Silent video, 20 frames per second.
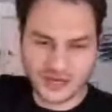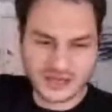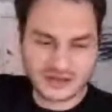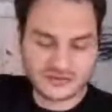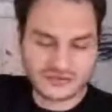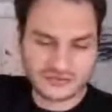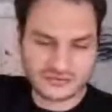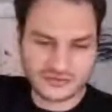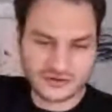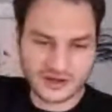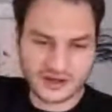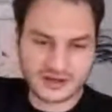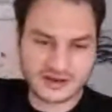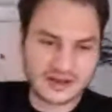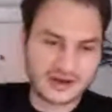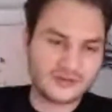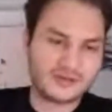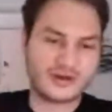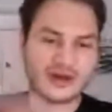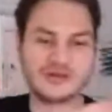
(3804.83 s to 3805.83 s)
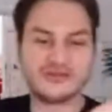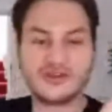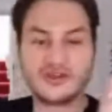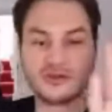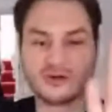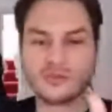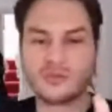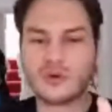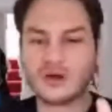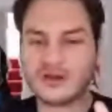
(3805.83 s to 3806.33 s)
pays for it, and now you have in
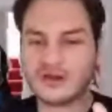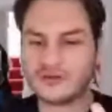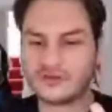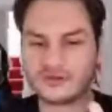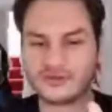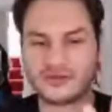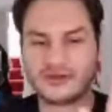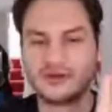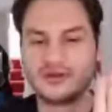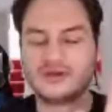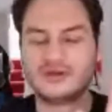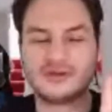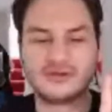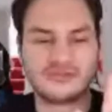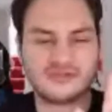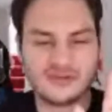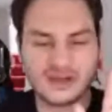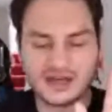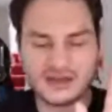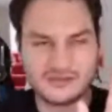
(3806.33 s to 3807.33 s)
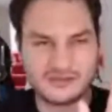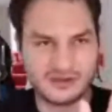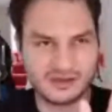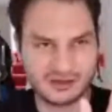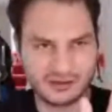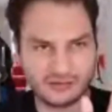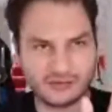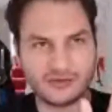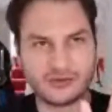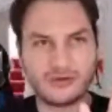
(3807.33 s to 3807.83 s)
your wallet your flight
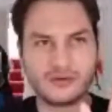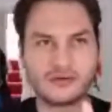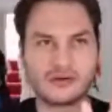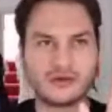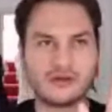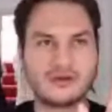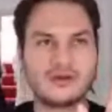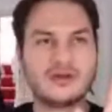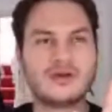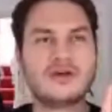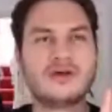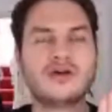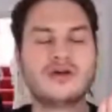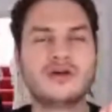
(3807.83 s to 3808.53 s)
ticket token.